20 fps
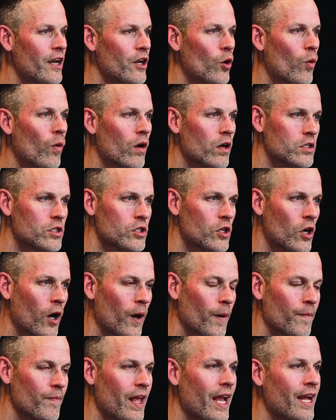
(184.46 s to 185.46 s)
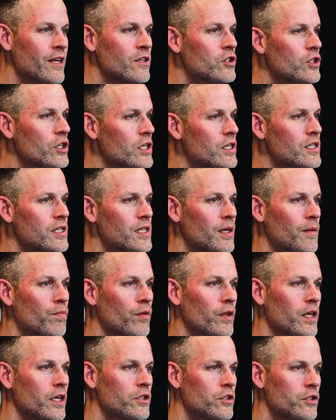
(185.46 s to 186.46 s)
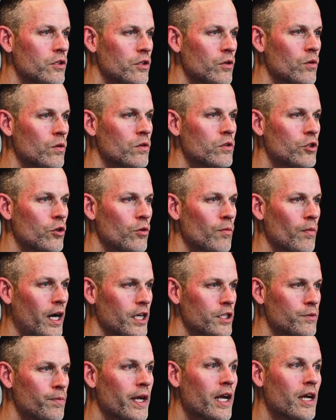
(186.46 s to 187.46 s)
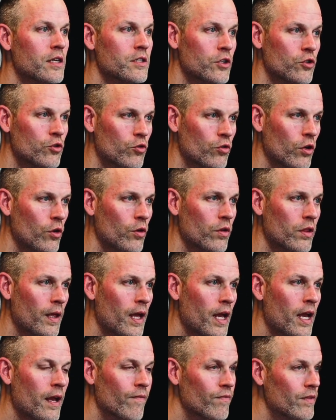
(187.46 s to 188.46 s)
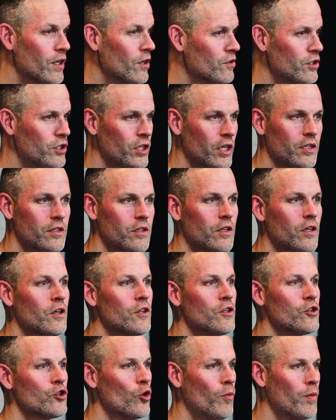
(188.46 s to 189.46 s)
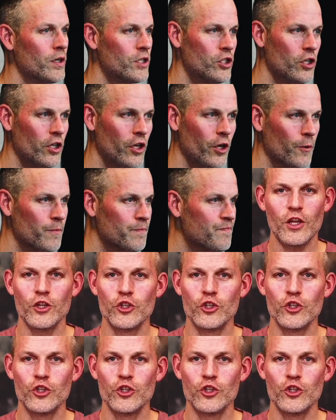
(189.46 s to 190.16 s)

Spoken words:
know where to start and just simply do too much, because in truth, there's just so much to do.